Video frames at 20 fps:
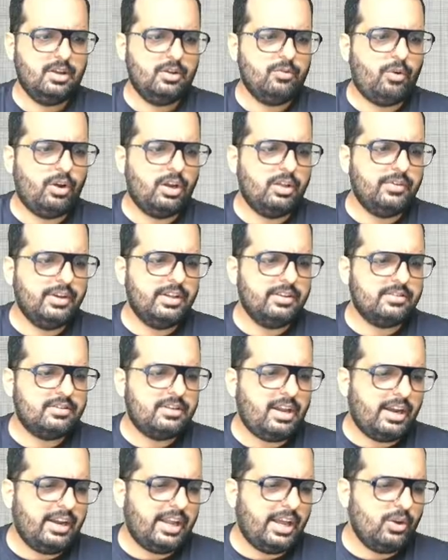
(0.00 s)
Whatever is
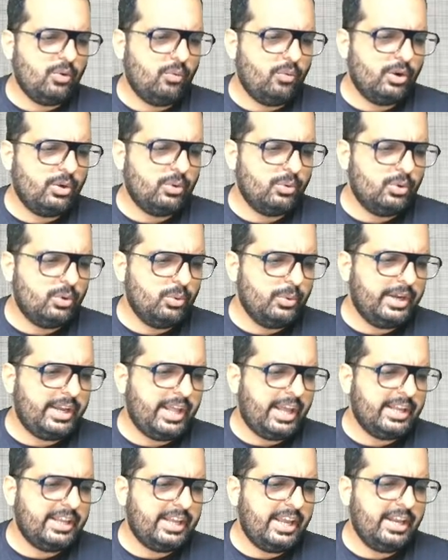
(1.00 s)
done, I don't want to do
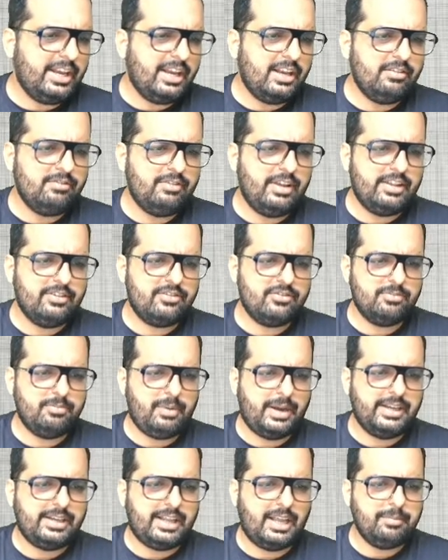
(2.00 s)
it again and waste
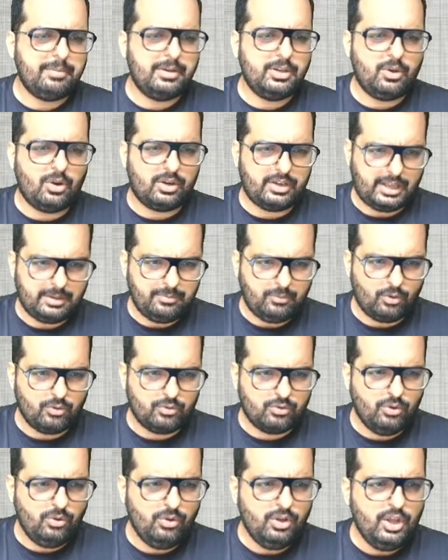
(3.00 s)
my time and your time
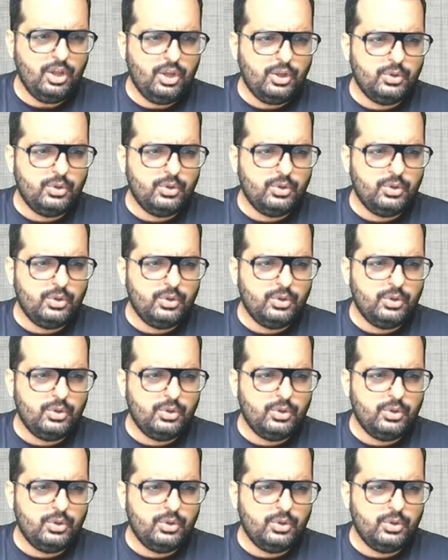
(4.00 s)
also.